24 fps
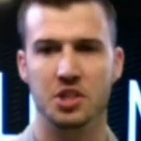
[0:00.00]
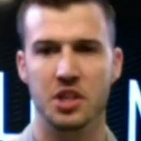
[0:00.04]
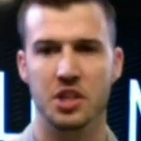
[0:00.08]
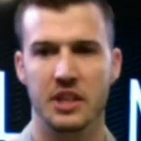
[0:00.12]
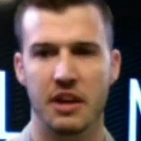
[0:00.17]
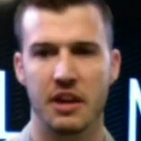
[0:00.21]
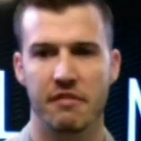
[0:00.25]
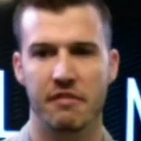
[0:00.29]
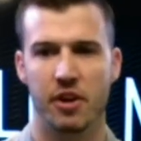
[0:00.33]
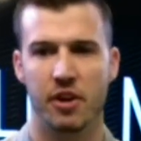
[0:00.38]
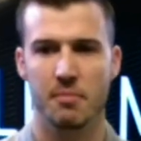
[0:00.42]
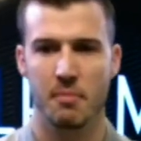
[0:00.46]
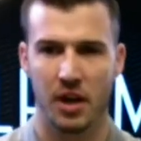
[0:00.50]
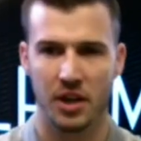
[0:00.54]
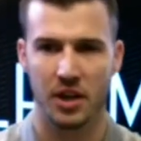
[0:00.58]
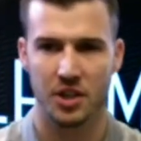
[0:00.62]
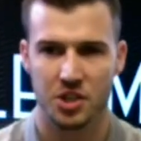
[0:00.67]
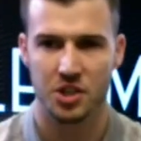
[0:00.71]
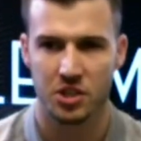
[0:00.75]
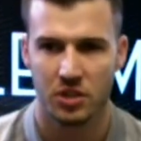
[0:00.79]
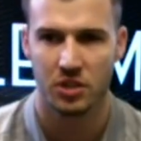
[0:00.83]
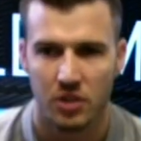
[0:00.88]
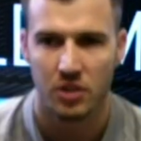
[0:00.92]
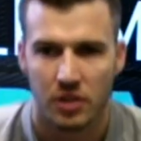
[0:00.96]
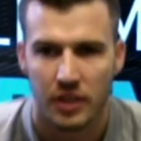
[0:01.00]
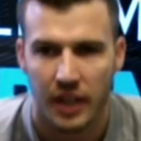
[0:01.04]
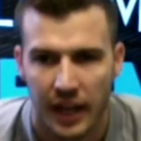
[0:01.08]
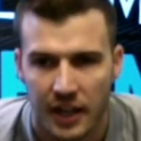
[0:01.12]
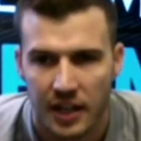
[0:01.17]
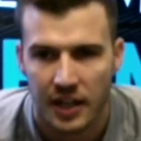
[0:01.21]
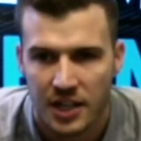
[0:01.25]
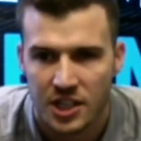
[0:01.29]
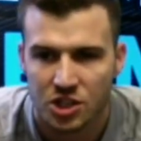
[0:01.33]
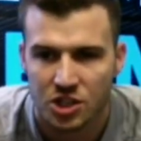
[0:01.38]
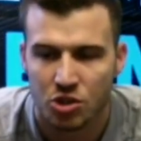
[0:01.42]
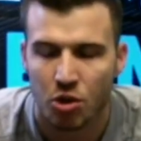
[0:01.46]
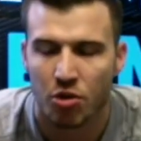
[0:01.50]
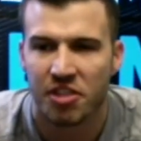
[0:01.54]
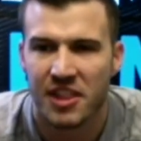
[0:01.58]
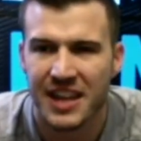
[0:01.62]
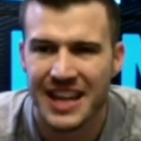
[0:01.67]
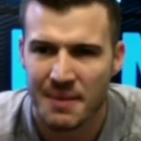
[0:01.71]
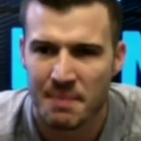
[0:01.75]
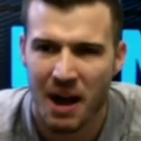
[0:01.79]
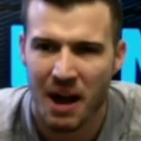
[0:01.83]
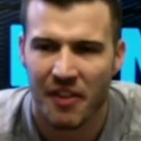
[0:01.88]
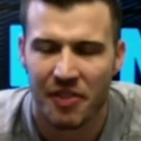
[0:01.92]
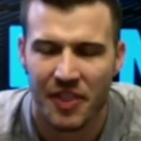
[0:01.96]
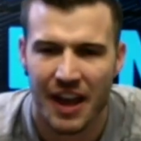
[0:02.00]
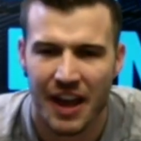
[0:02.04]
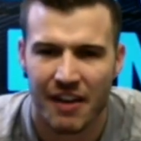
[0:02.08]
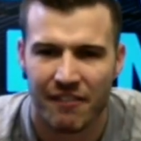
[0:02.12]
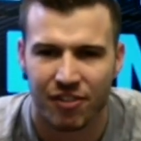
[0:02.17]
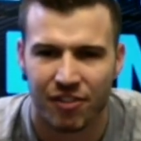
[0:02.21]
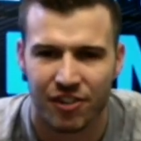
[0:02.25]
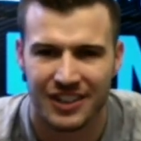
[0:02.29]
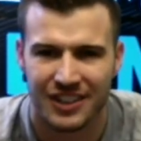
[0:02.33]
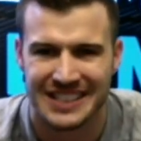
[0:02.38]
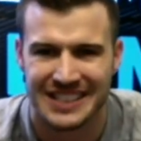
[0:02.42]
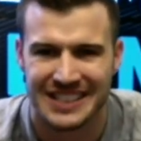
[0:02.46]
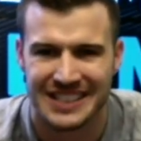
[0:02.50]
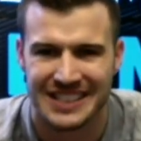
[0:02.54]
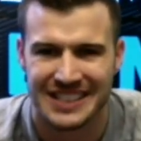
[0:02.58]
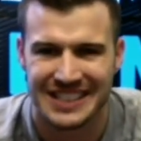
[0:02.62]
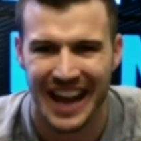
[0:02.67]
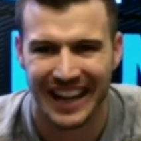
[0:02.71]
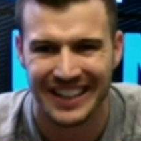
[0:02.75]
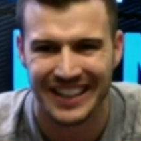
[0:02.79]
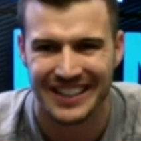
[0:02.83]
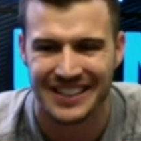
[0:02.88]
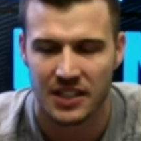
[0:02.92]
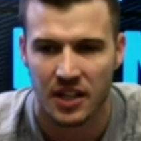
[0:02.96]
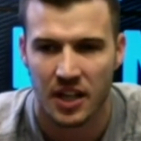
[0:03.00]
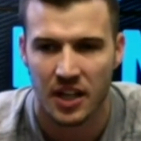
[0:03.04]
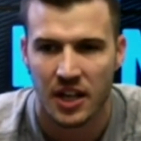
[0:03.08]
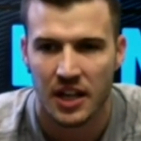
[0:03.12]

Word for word: Appreciate that very much. Okay, so think about that for a second.